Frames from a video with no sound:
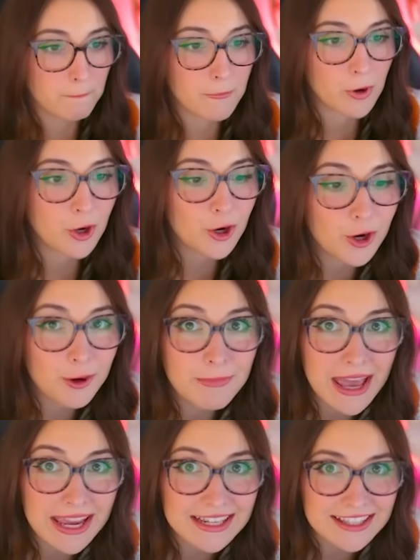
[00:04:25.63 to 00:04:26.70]

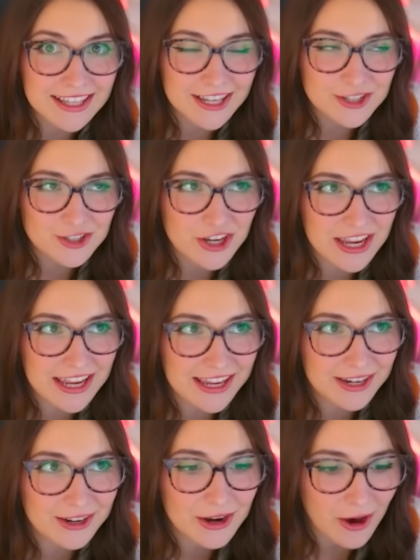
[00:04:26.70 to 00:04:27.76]
Mermaid
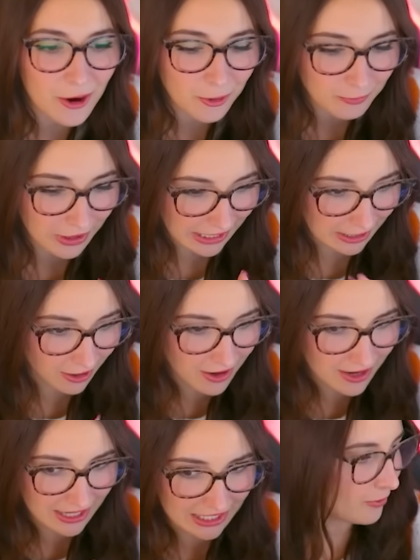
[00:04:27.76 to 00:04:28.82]
kitchen. Oh my
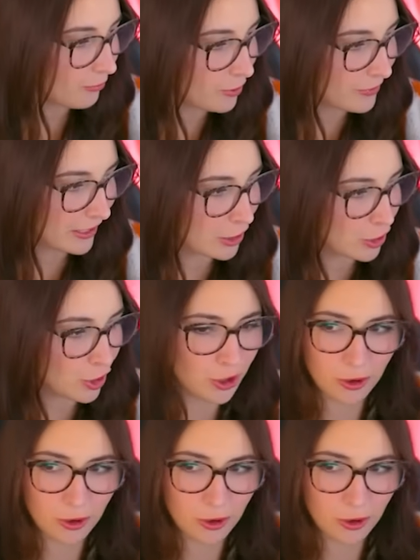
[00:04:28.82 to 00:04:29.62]
God. What are we gonna do?